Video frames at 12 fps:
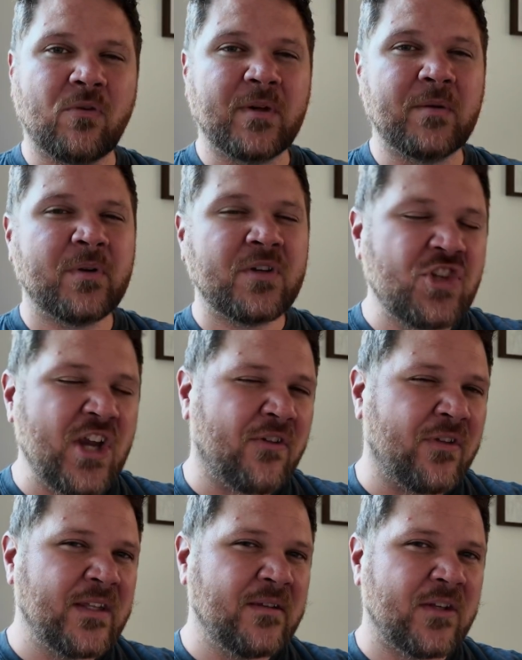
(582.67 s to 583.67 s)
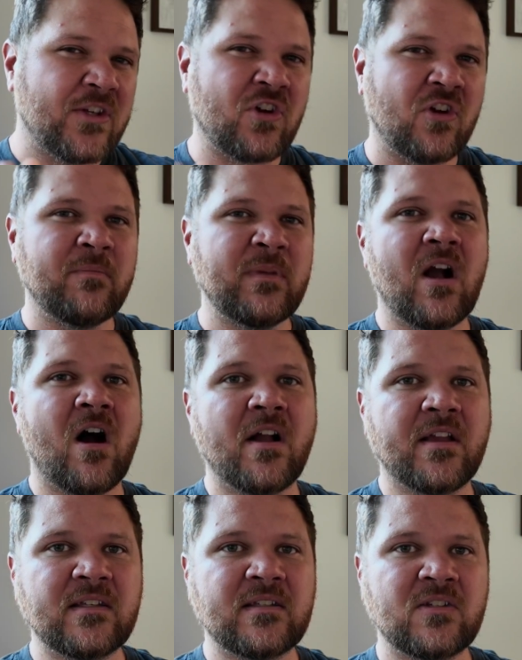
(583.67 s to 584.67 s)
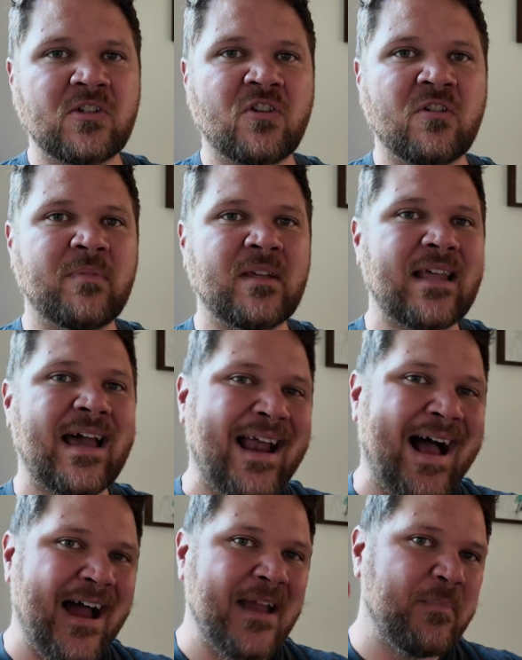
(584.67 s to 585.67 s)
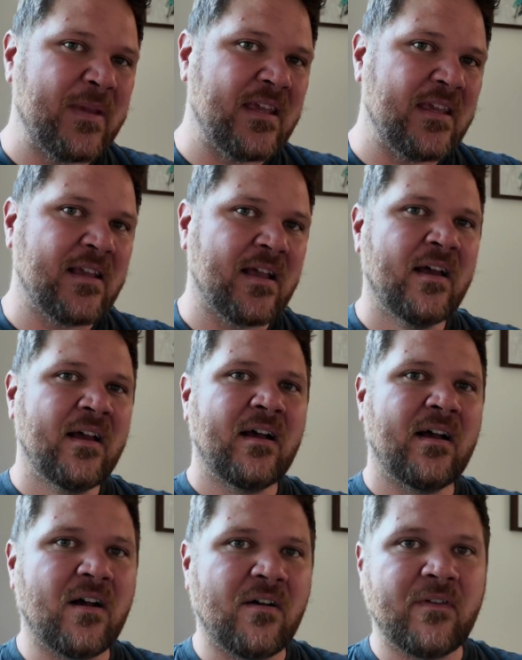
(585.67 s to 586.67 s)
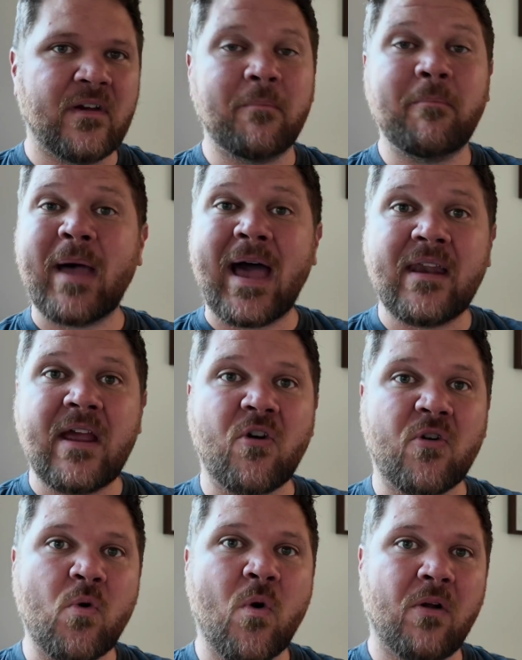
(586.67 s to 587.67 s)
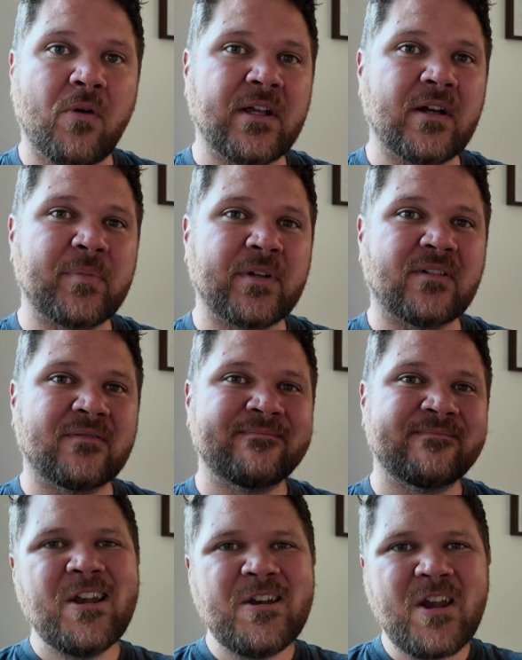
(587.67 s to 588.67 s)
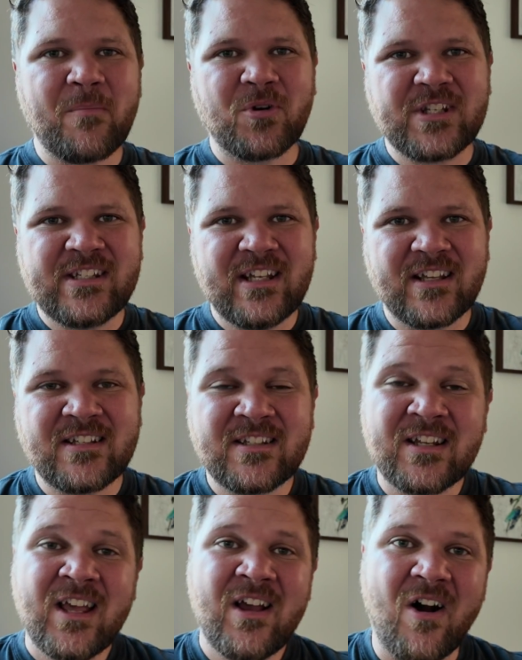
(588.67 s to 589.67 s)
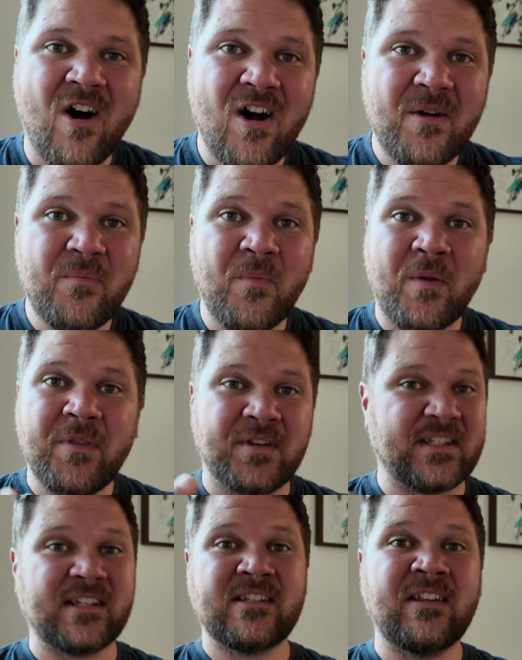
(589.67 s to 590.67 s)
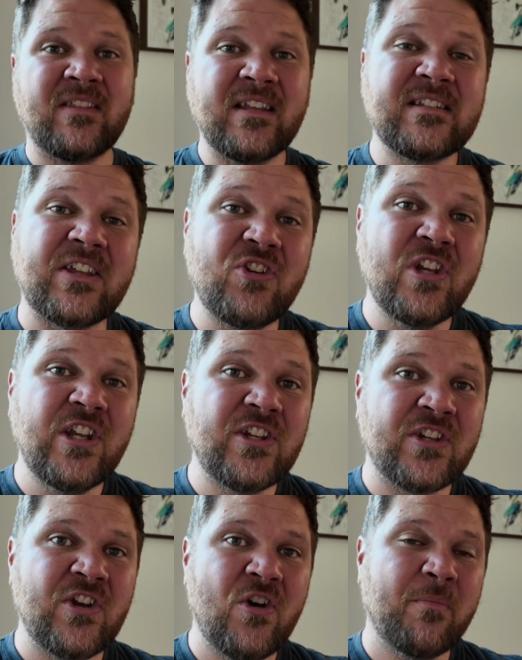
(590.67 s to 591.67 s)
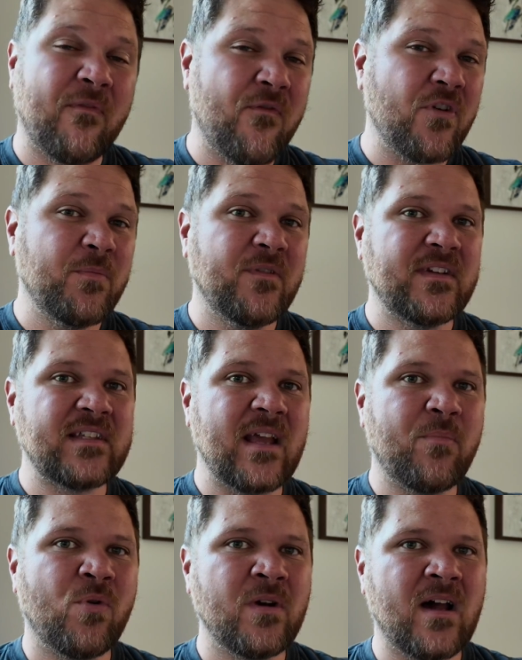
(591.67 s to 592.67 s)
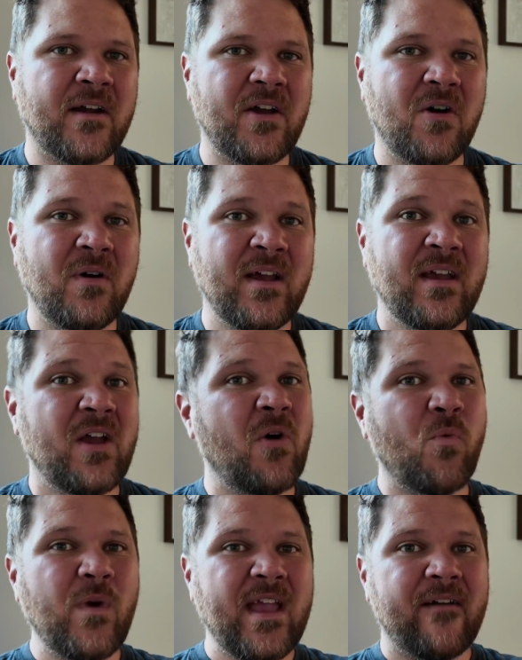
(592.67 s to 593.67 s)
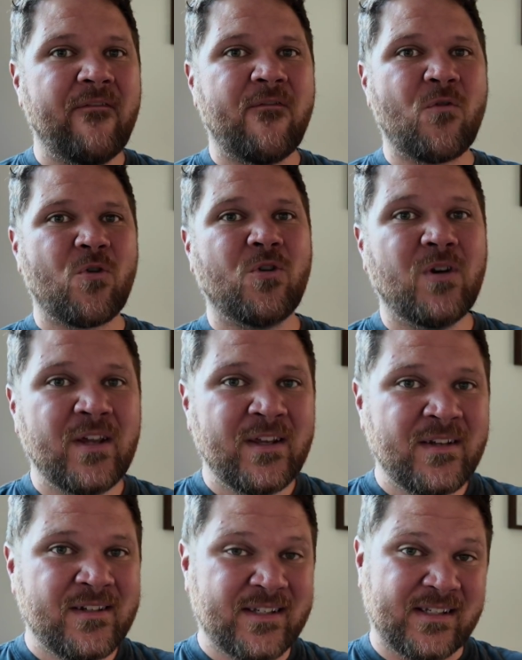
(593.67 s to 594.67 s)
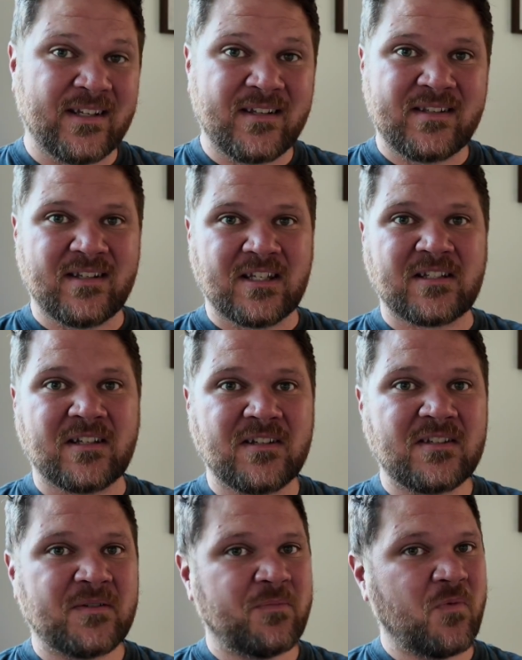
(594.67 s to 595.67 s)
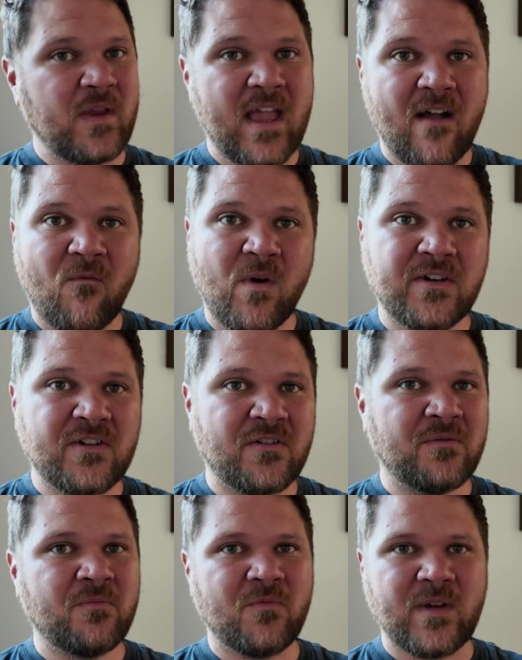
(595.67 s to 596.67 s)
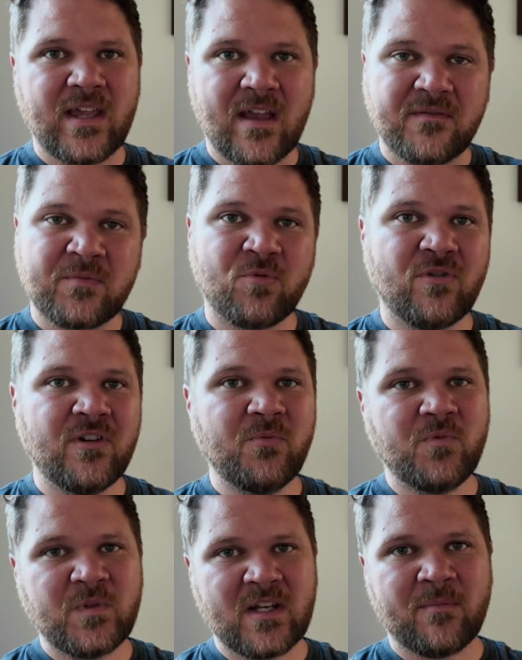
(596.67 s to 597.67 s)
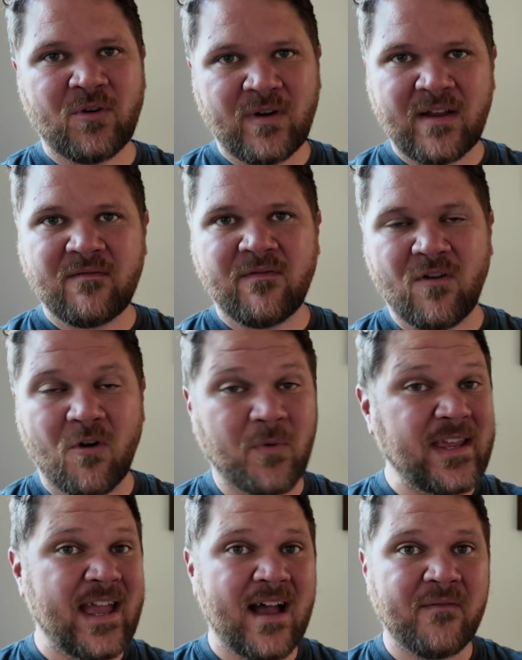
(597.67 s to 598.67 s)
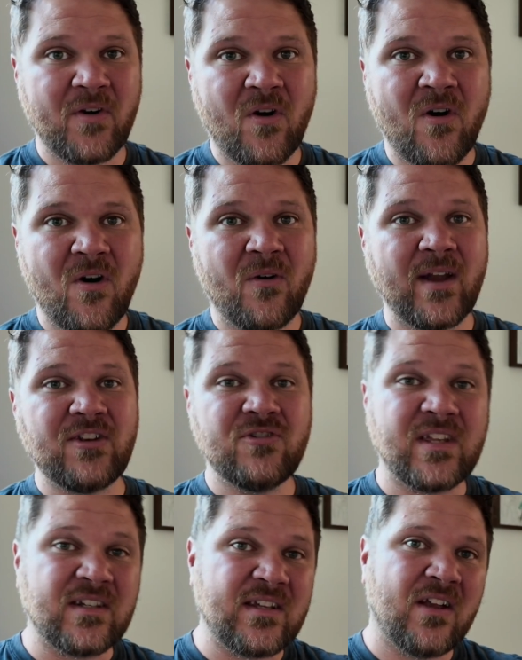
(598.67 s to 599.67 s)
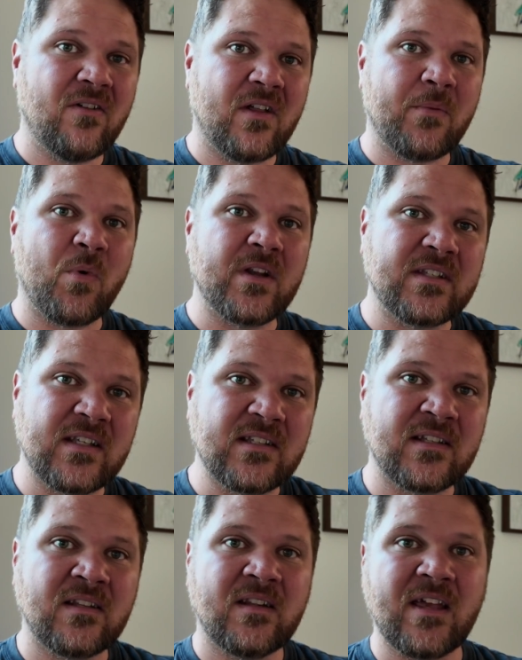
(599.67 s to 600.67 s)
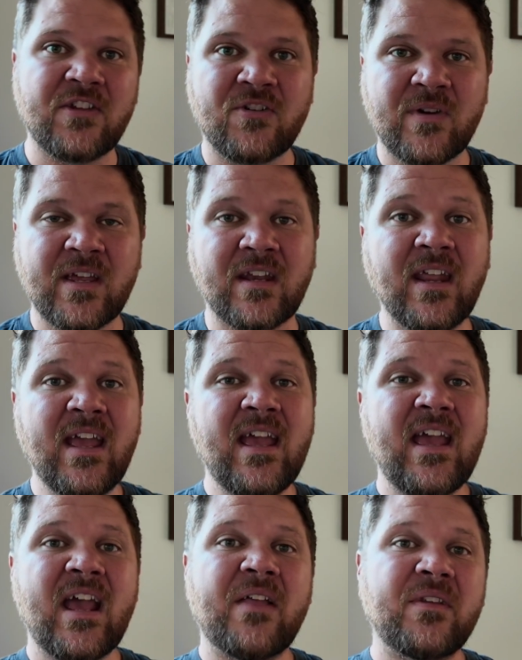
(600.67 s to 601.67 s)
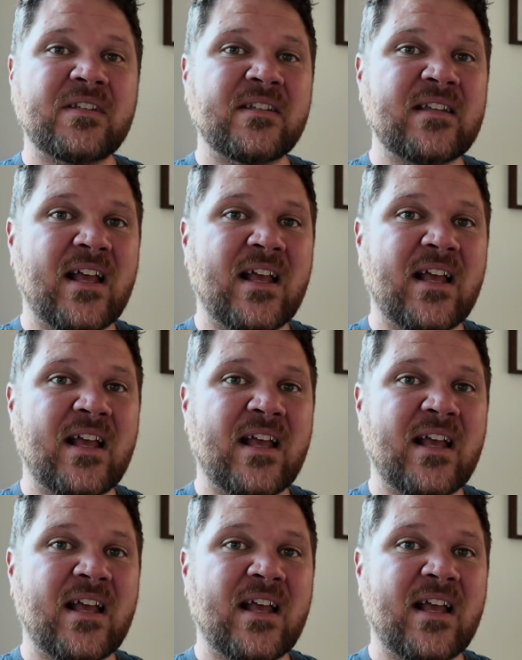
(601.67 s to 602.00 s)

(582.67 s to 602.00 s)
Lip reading: a little bit, but generally it's going to be August is going to be that high peak of bad air quality up here. Number 6 on the 16 things that you need to know before you move to Sandpoint, Idaho, we have 4 distinct seasons. We have winter, we have spring, summer, and fall. We have it all, and you can tell on what season that you're in. And this is